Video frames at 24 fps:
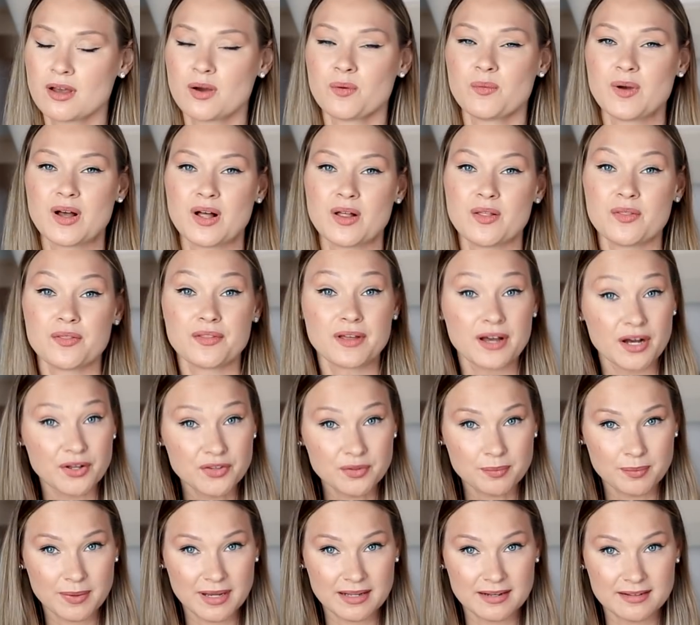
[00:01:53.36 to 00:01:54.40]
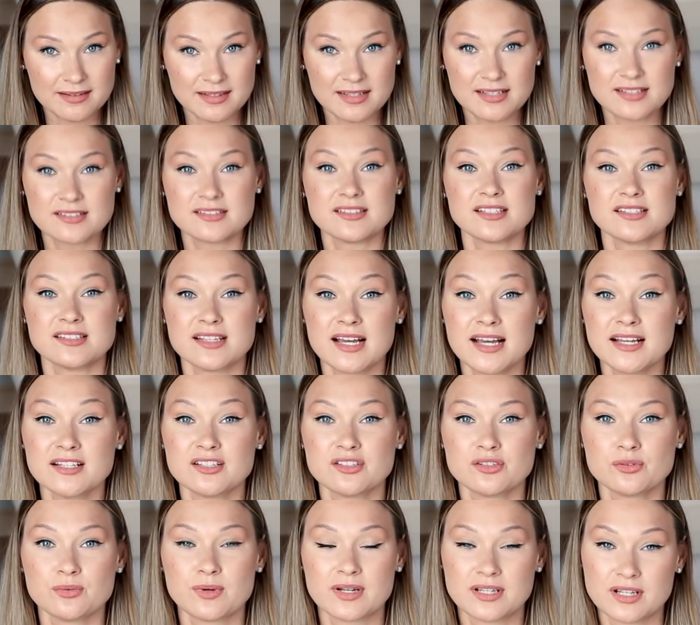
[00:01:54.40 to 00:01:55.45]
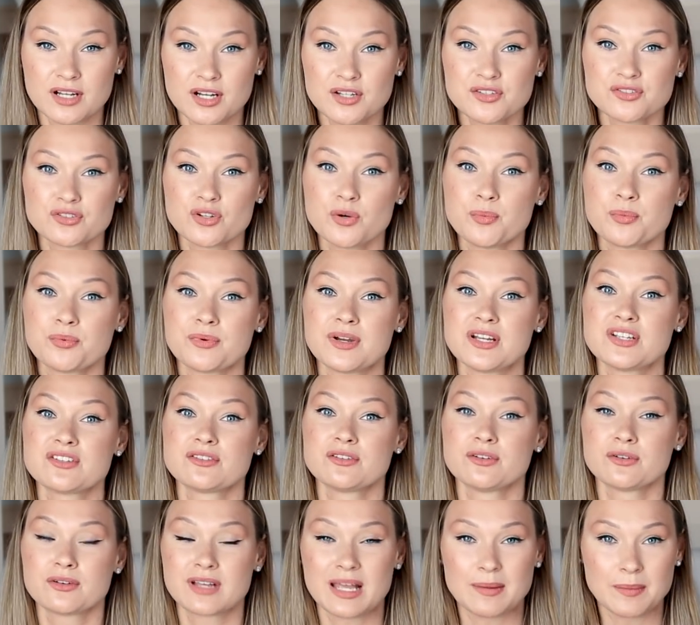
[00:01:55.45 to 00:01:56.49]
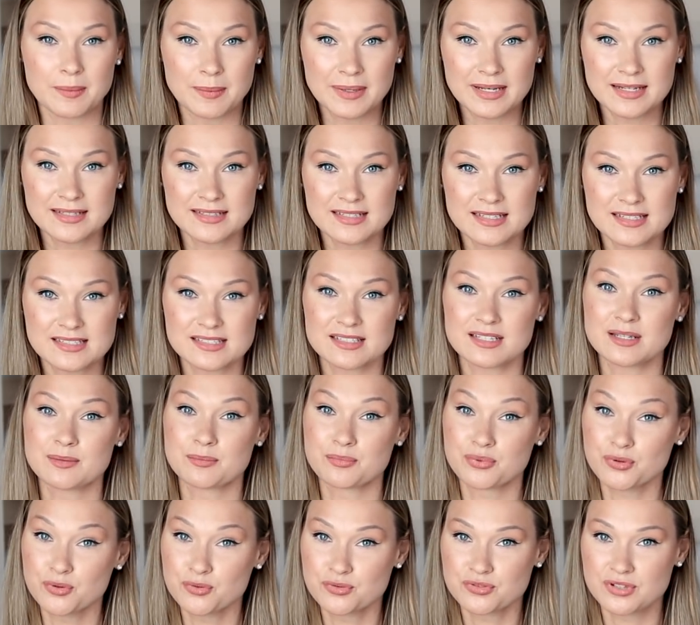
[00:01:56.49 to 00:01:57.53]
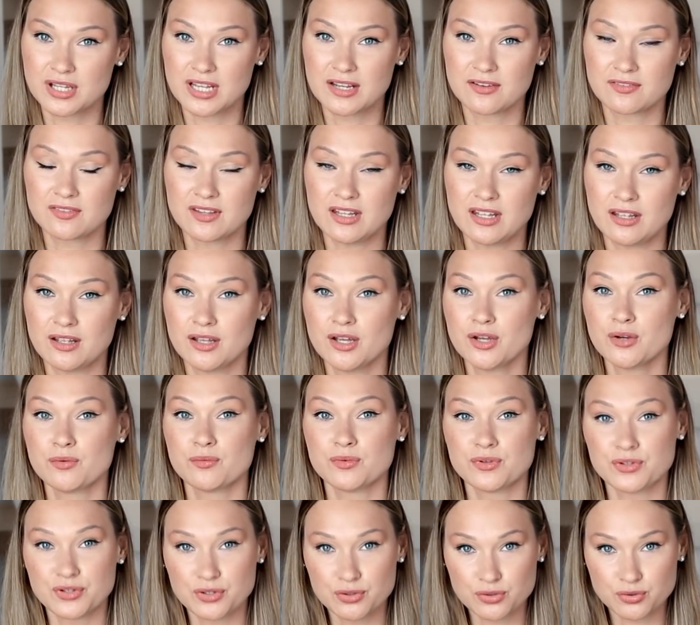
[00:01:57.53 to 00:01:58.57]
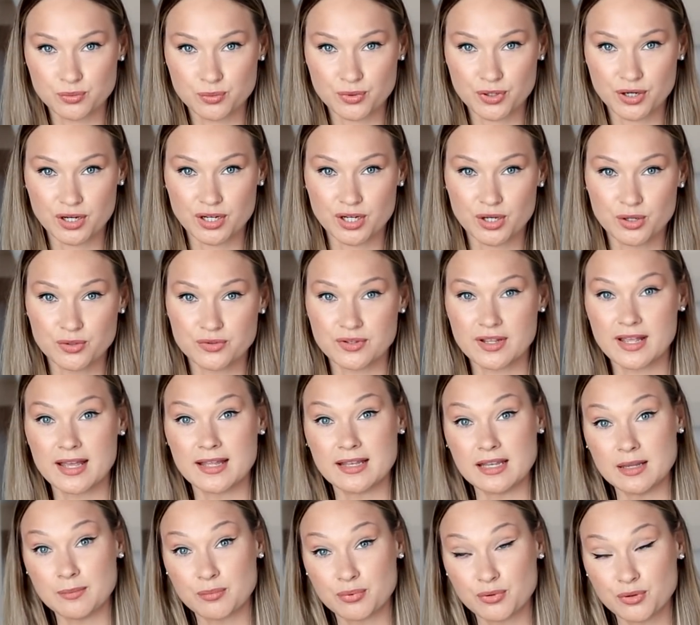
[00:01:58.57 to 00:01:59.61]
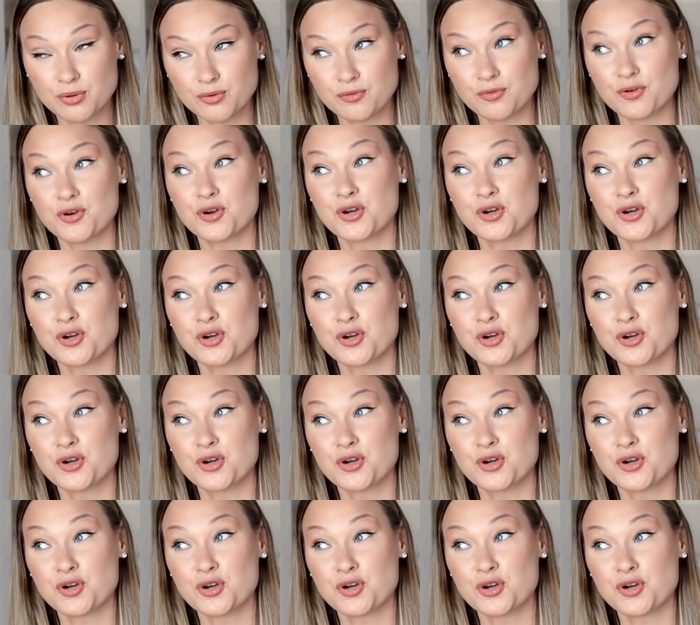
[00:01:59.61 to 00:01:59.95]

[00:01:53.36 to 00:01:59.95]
Well, the autopilot is designed to enhance operational capabilities, improve safety, reduce workload, and improve